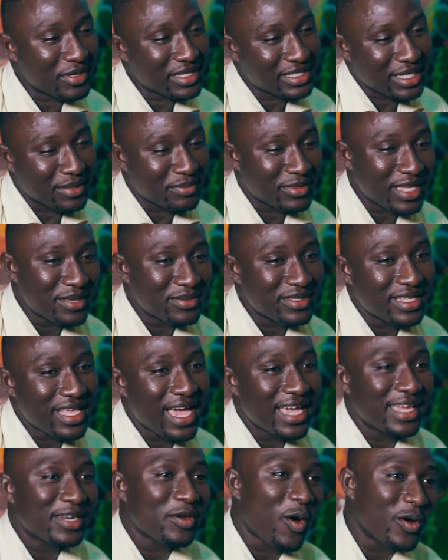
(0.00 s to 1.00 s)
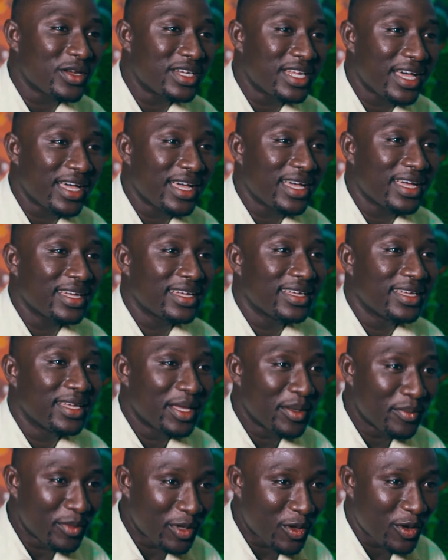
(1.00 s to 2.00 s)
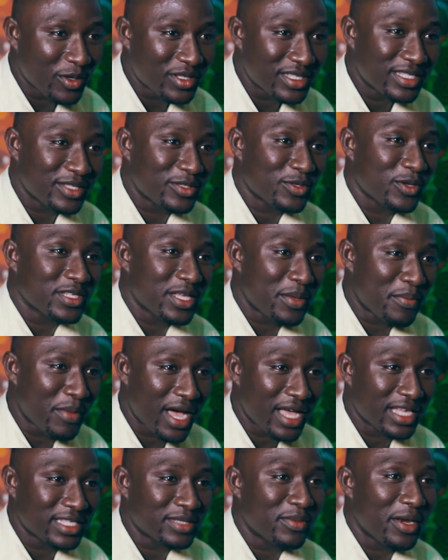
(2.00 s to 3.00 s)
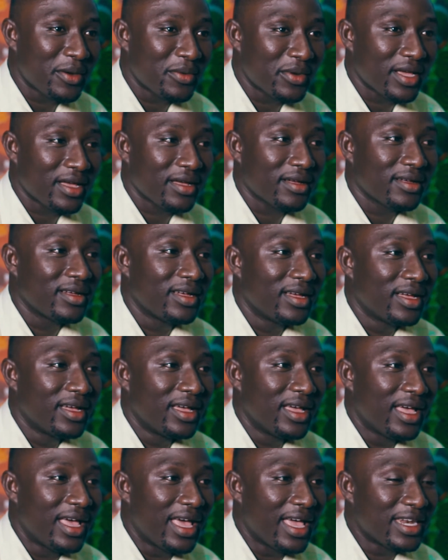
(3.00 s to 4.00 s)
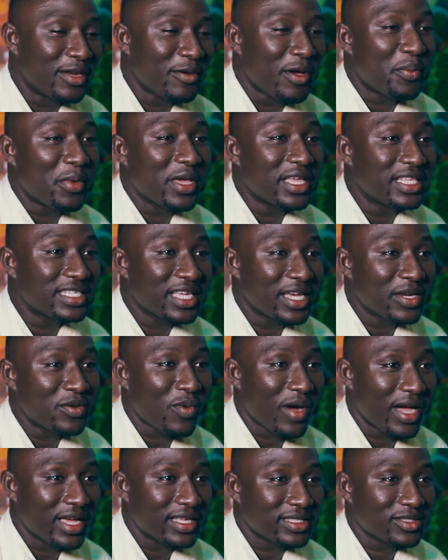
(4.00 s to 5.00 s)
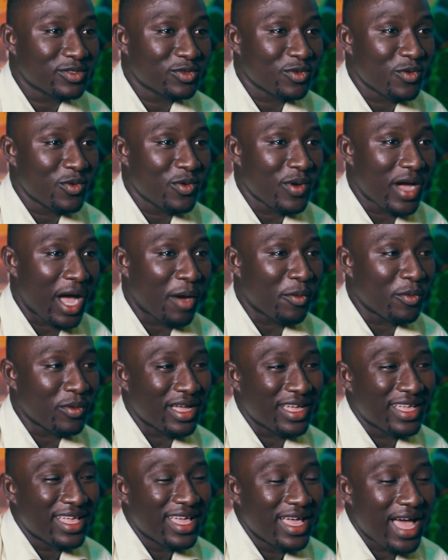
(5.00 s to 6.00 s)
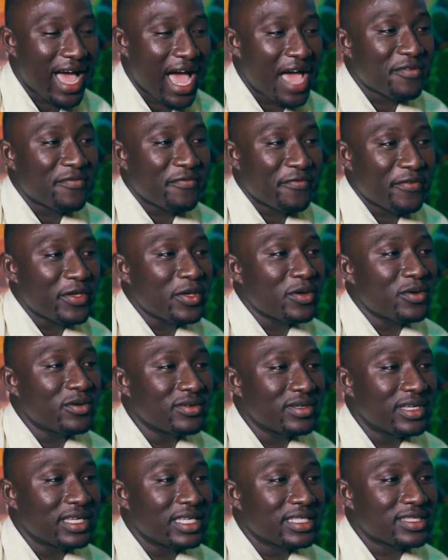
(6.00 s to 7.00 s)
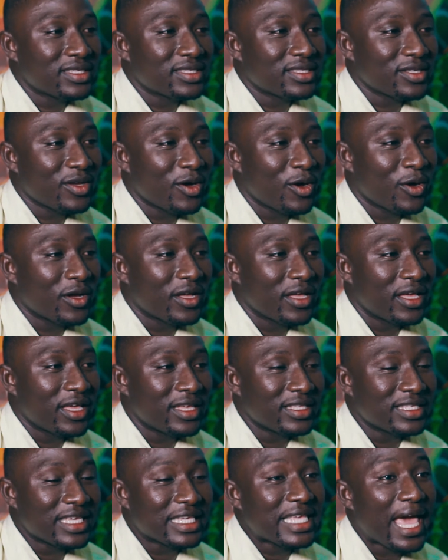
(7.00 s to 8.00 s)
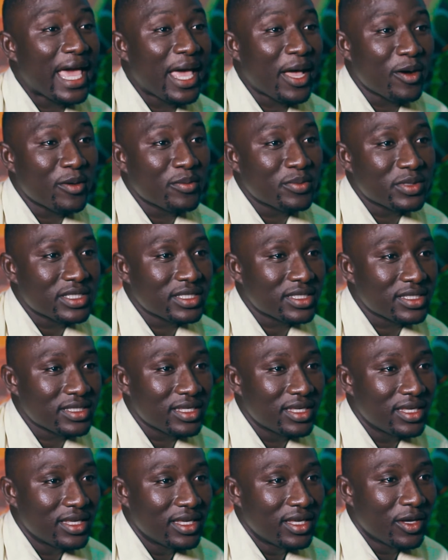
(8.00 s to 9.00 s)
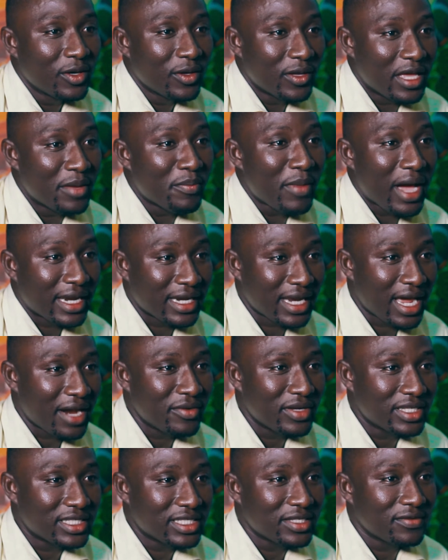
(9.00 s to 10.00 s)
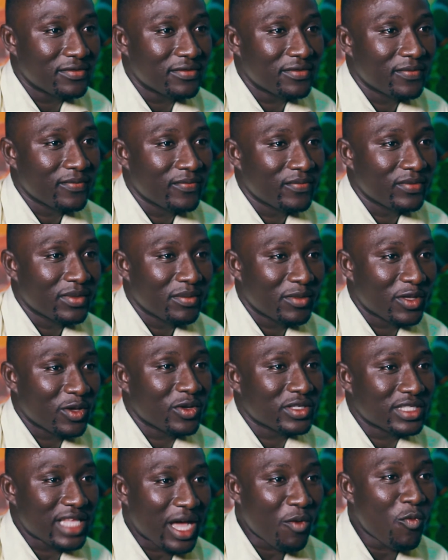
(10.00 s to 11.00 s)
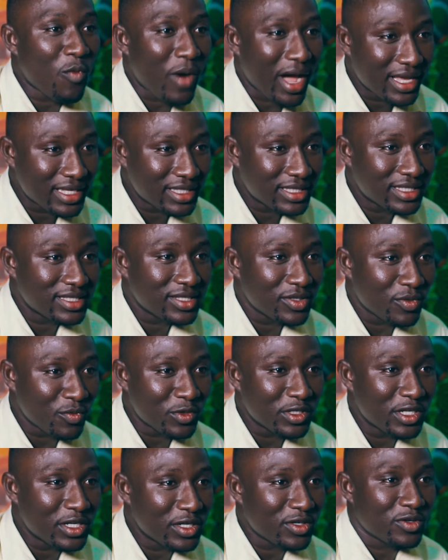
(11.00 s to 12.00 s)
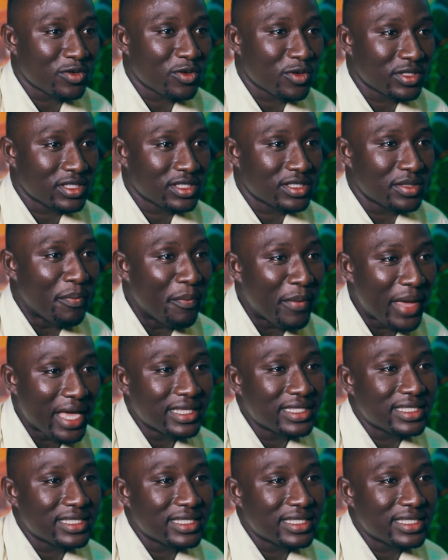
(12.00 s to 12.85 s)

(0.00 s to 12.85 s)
Sometimes they are in order because it was a mass burial, and they were painted white. So I feel it helps in my narrative, because that white wooden cross meant